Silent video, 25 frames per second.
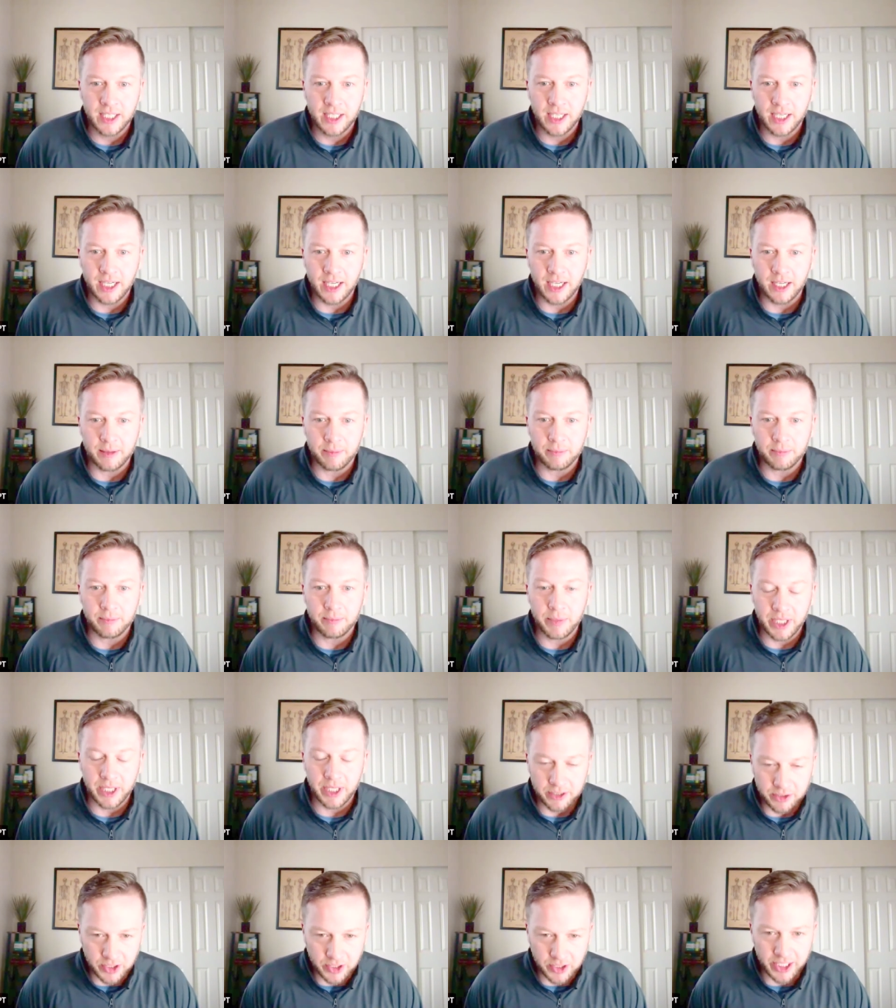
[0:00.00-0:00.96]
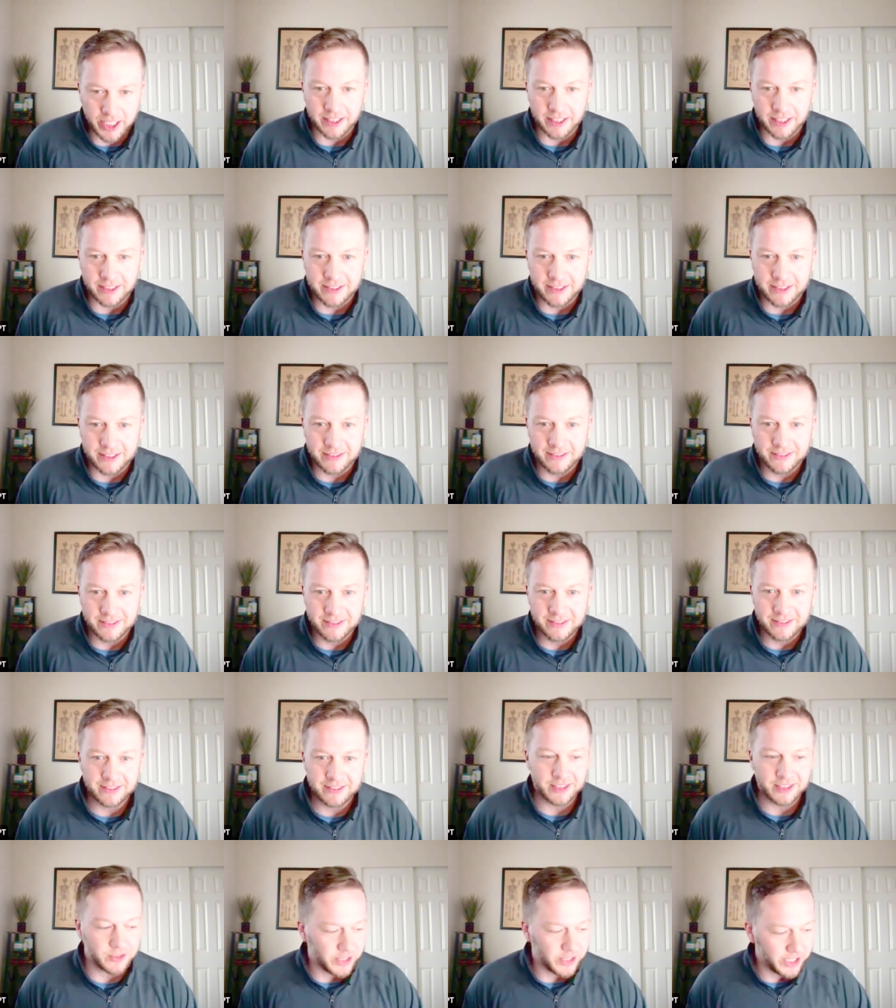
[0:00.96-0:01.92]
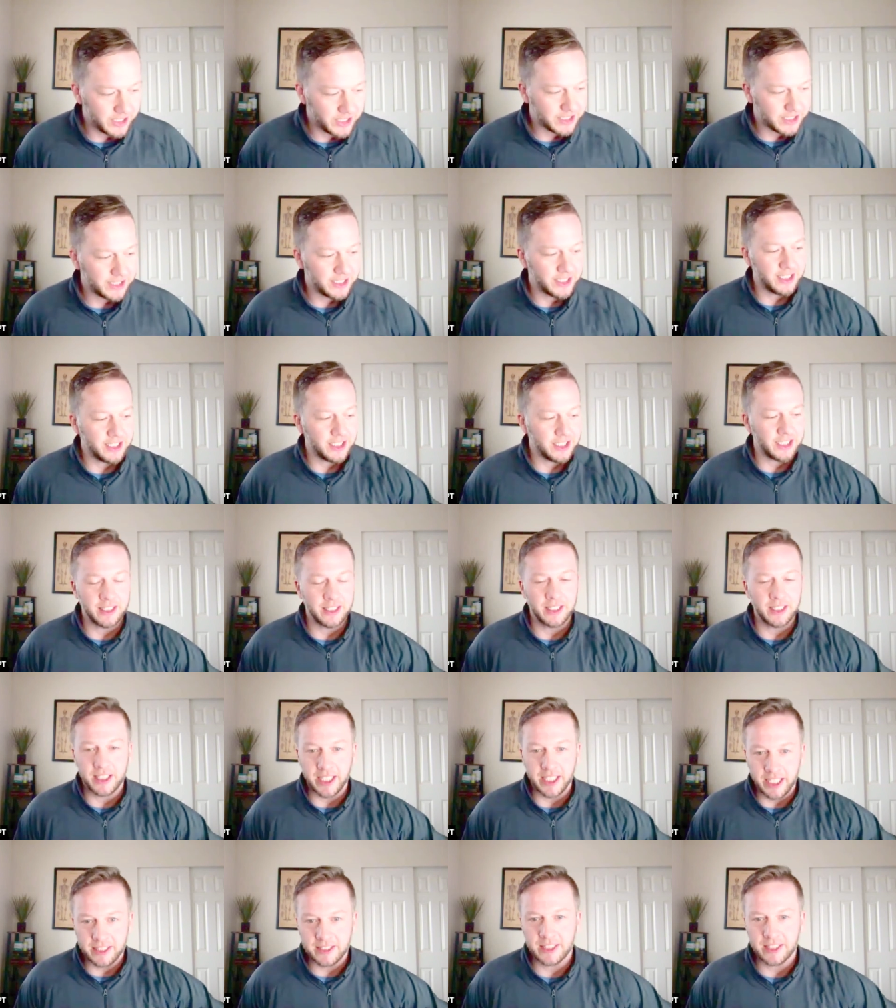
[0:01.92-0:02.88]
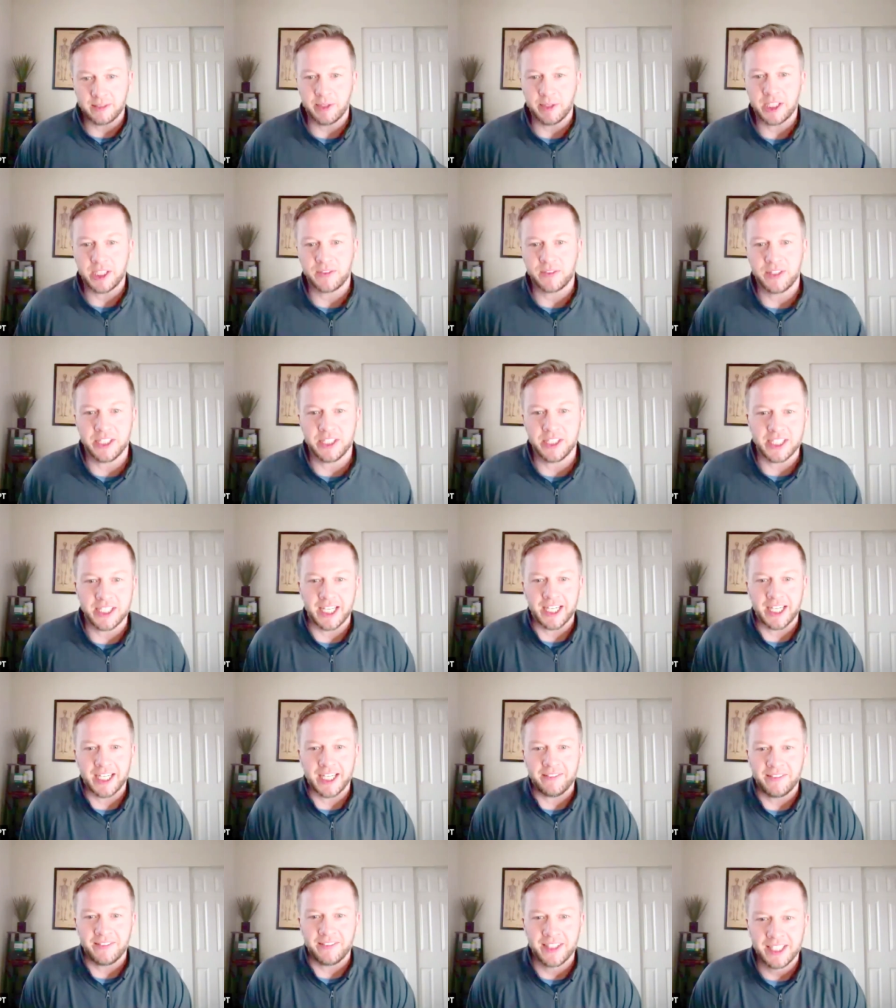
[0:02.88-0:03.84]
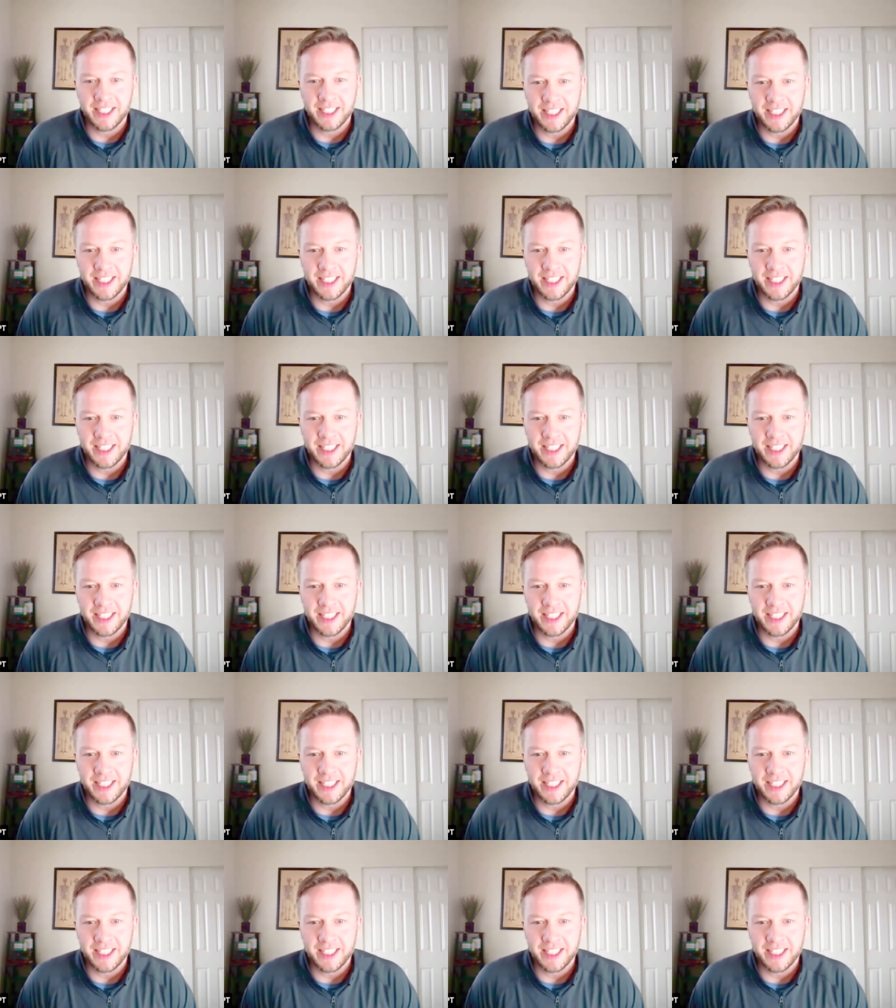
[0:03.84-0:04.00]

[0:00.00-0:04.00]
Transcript: Um, but Andreas, great seeing you. Thanks so much for your time.